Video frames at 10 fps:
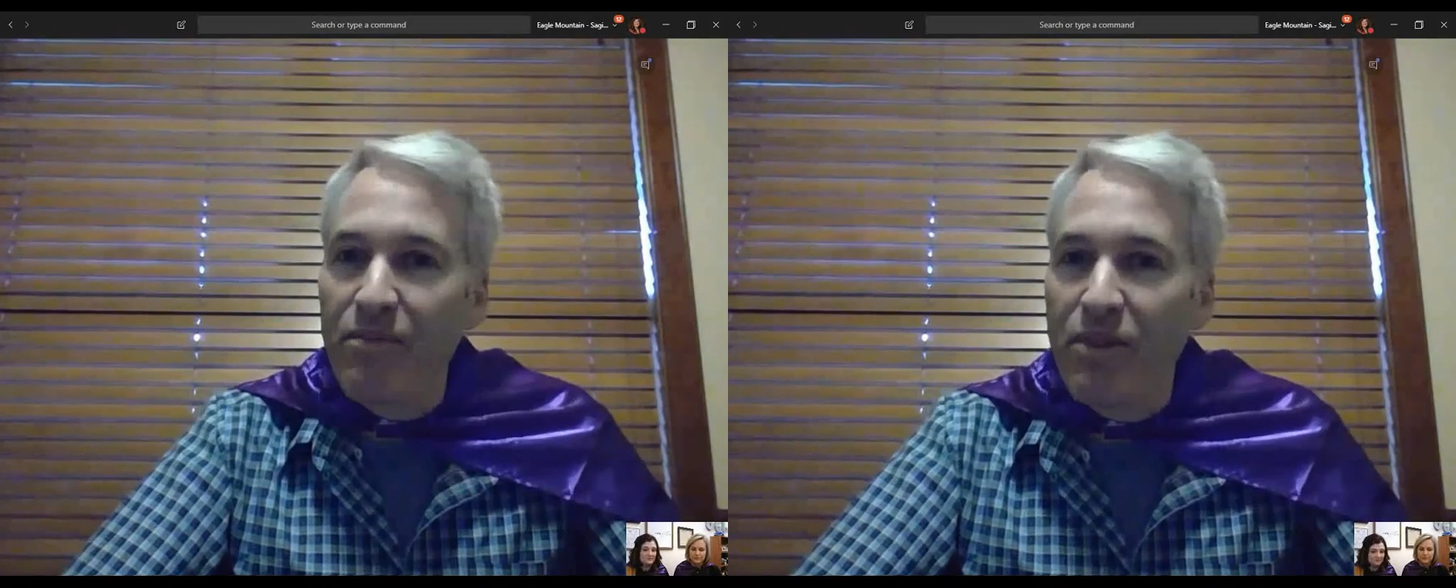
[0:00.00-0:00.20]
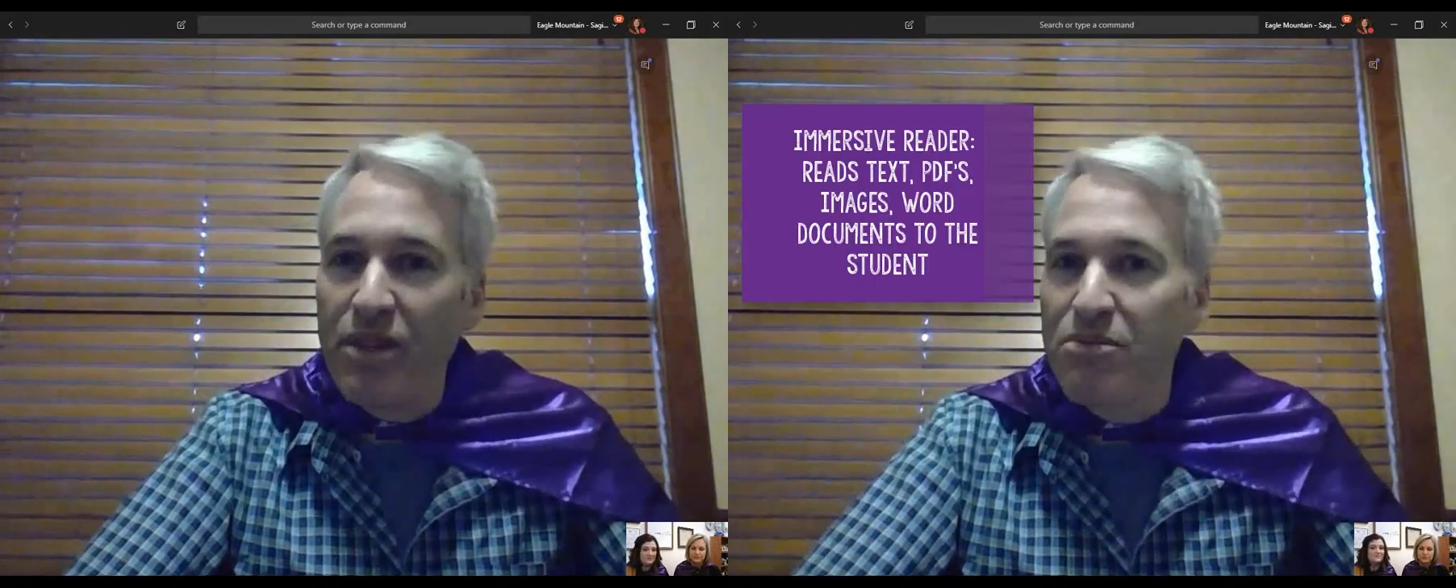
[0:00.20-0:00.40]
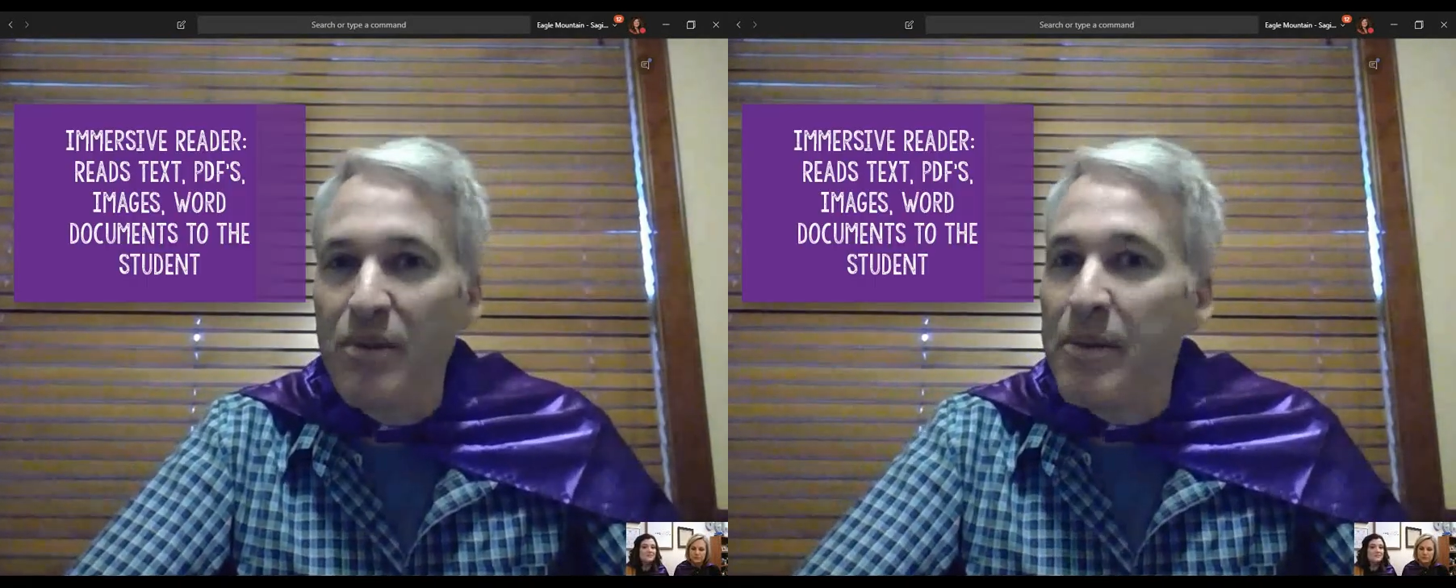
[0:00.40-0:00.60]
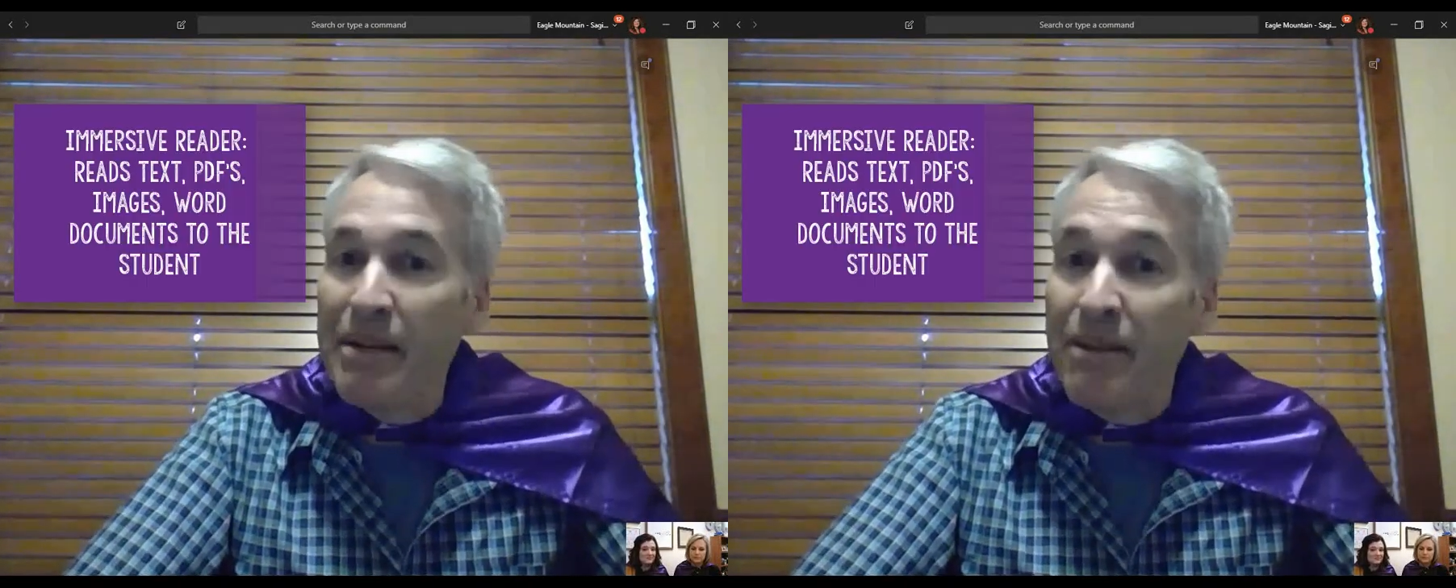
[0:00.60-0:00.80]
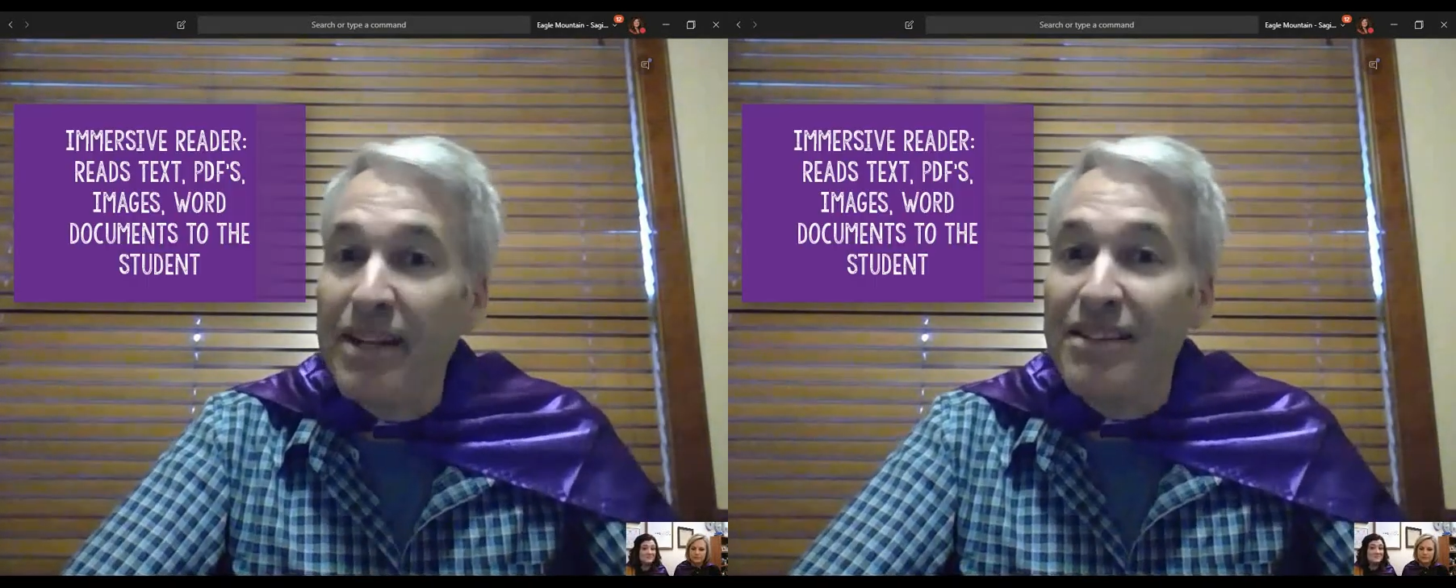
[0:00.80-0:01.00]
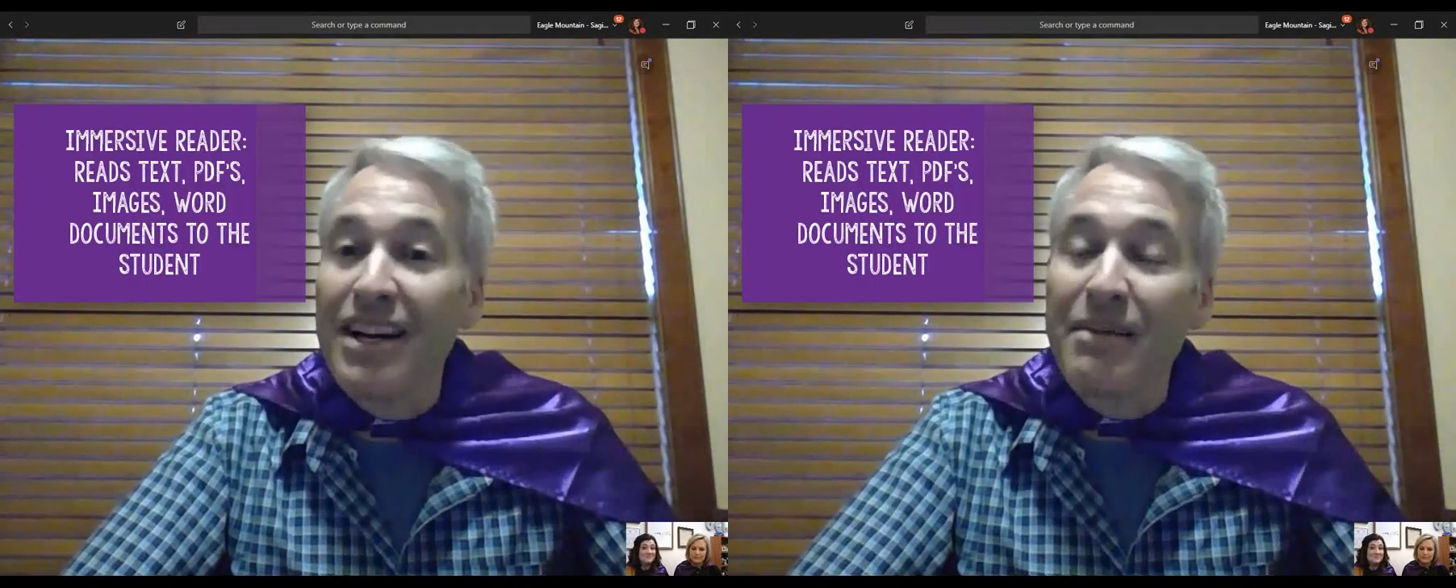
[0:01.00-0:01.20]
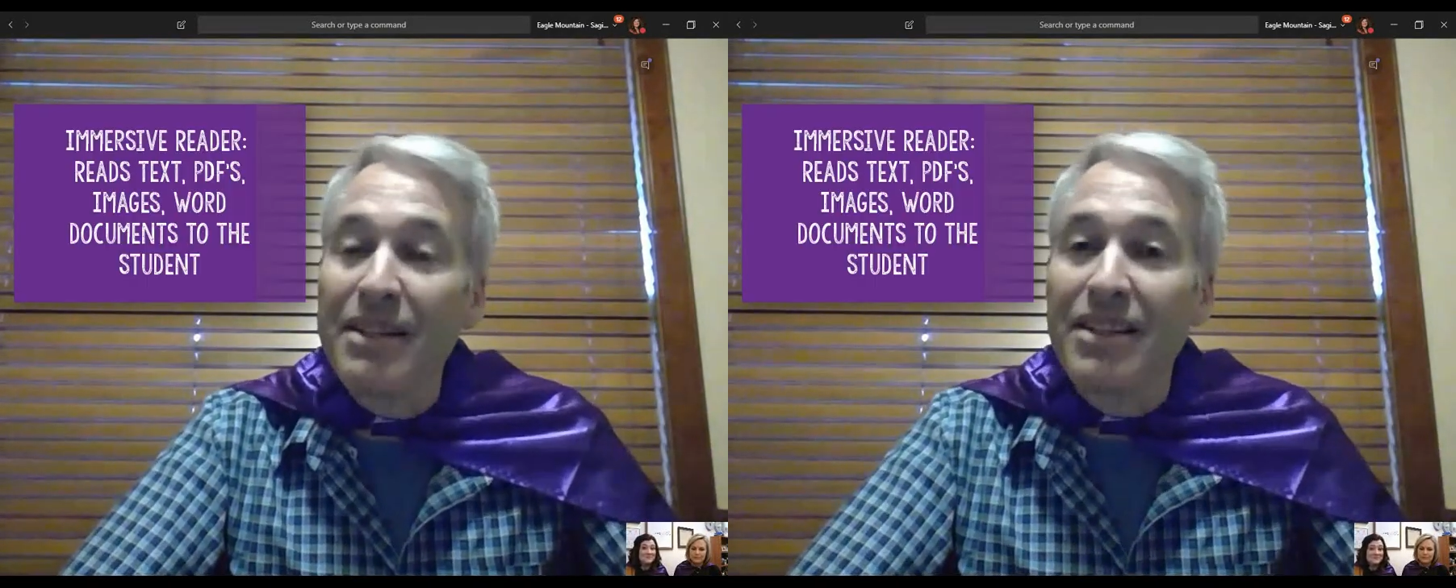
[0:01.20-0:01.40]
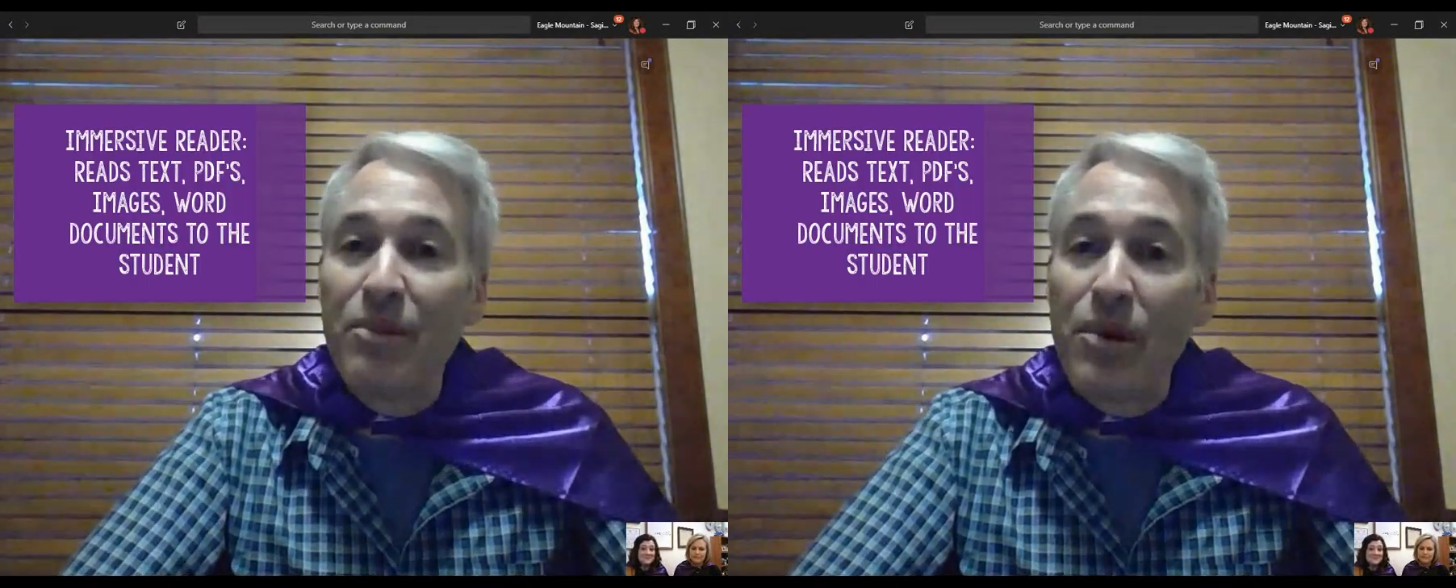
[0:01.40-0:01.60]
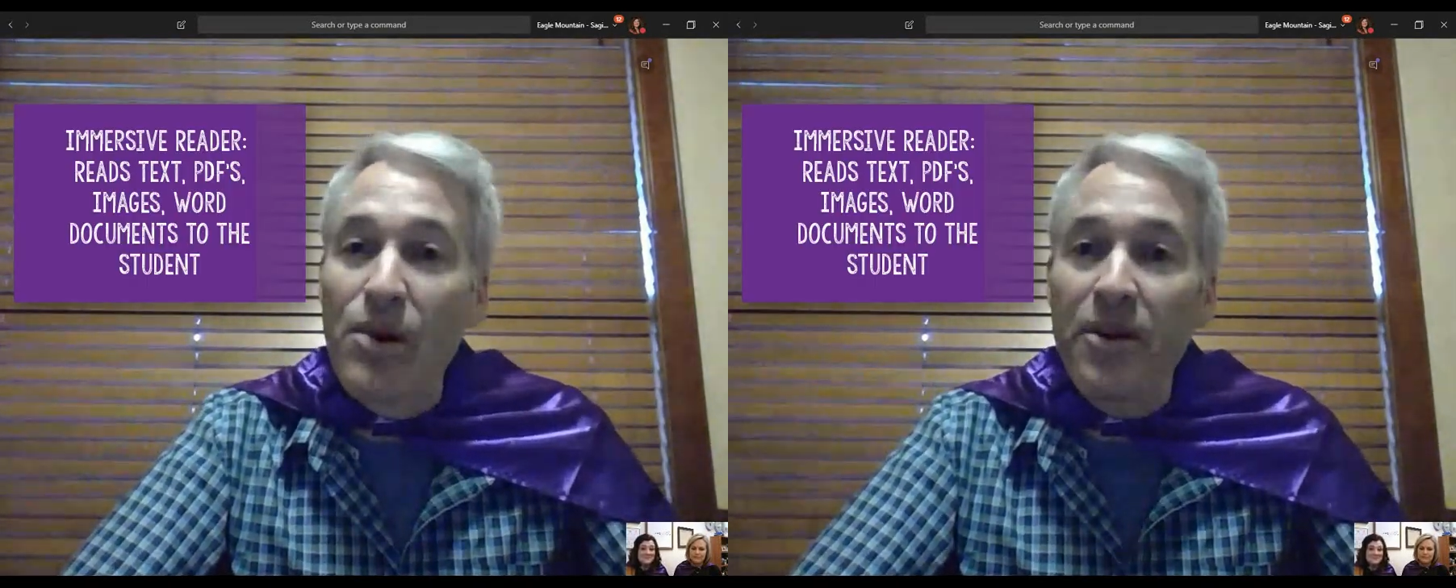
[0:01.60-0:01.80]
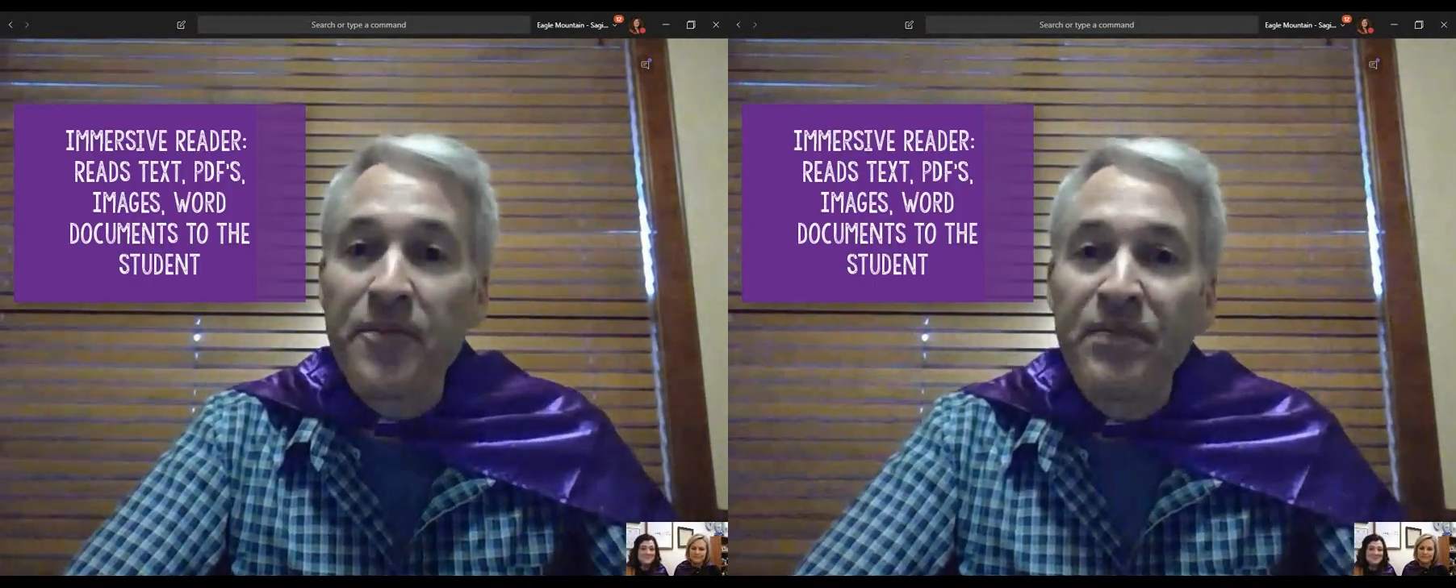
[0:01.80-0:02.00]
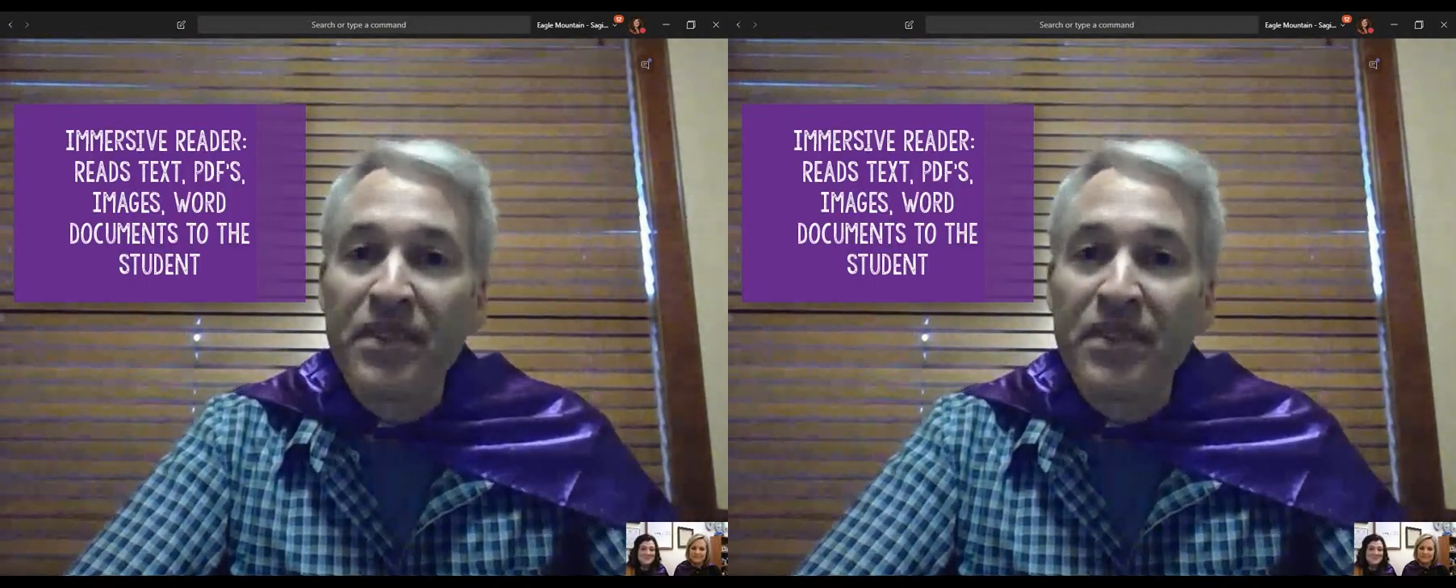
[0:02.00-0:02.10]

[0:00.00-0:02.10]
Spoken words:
which we might talk about a little more,